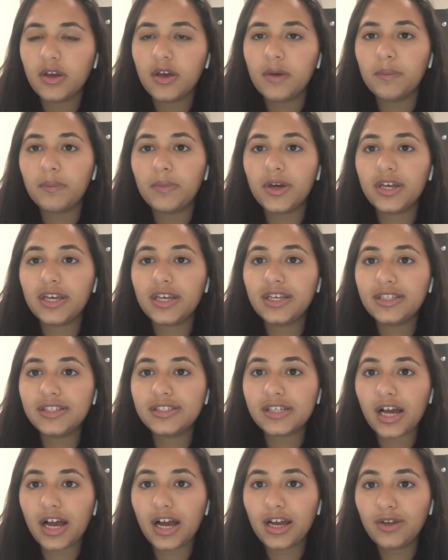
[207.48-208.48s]
But he
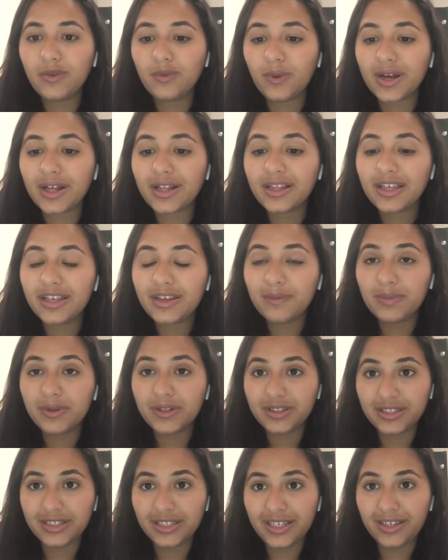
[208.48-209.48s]
died while he
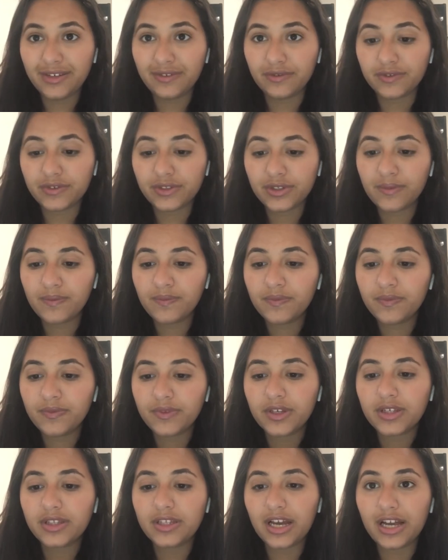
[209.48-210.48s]
believed
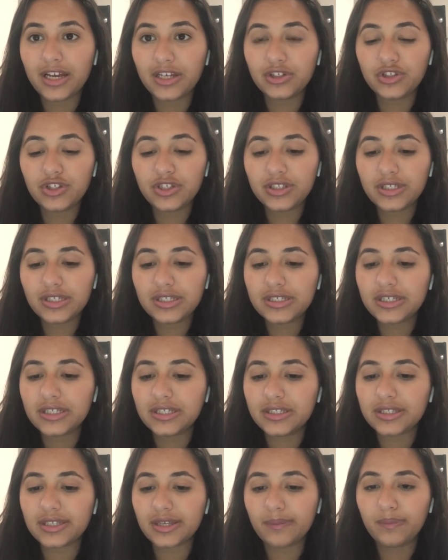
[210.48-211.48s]
that Jesus is
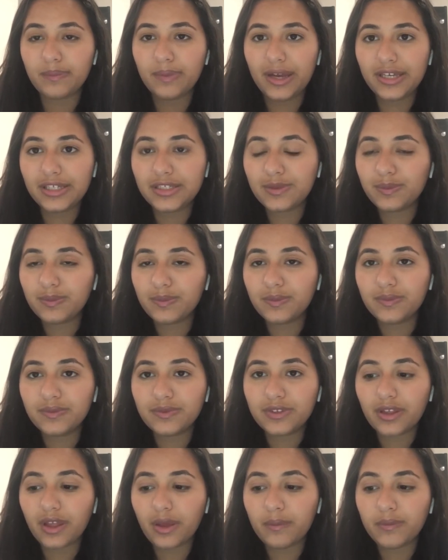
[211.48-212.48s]
the best
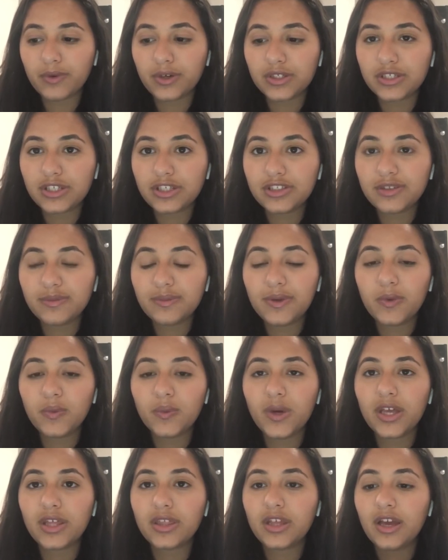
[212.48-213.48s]
person to be
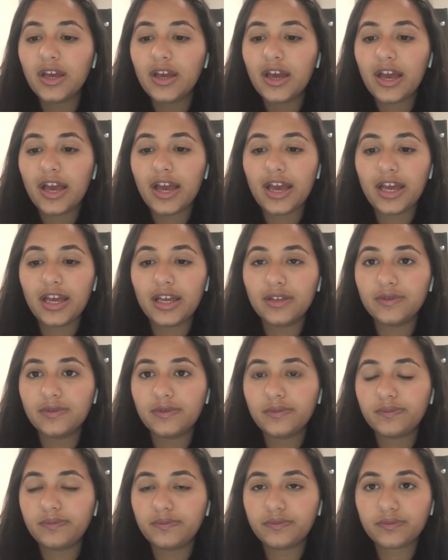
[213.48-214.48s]
with, and
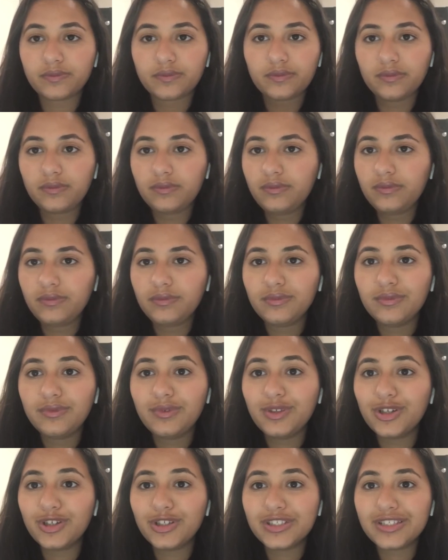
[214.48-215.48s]

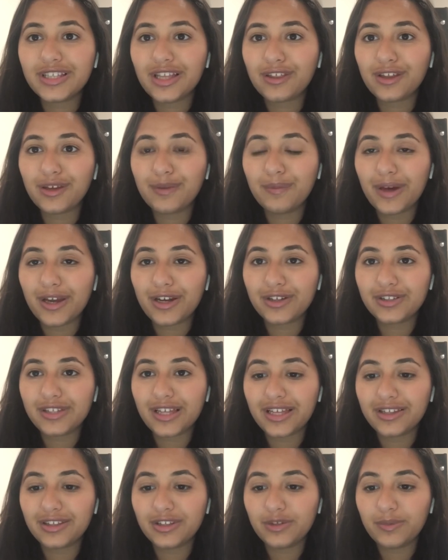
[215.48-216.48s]
there's nothing better
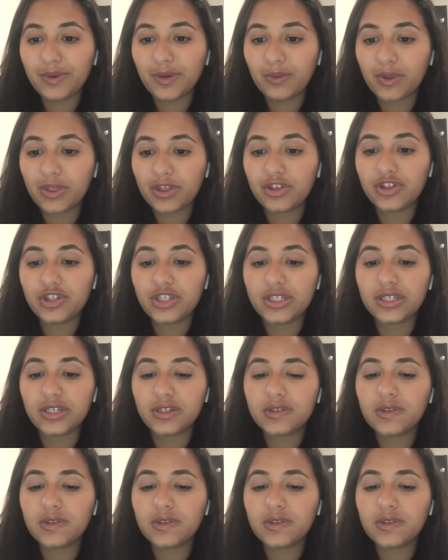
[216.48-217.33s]
than to be with Jesus.